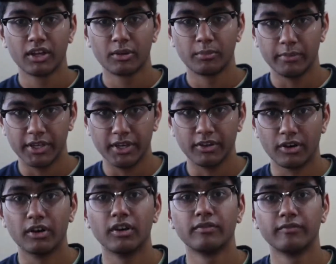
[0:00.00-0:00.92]

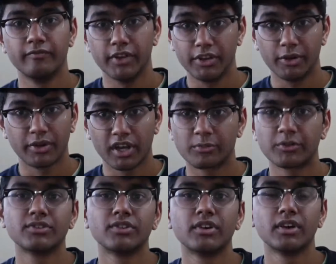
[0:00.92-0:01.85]
beginner video
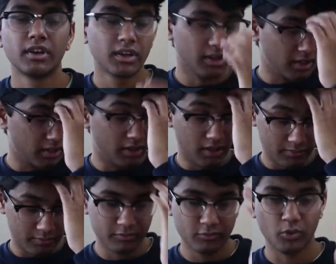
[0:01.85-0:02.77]
cameras.
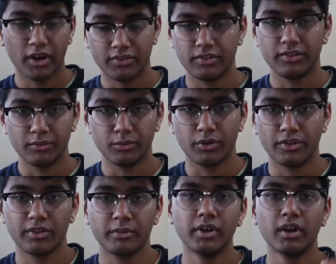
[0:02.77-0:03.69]
Why is this one of
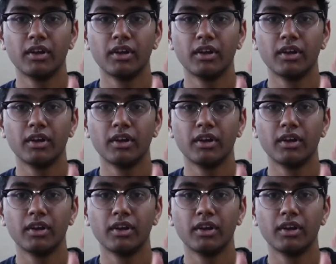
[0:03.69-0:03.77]
them?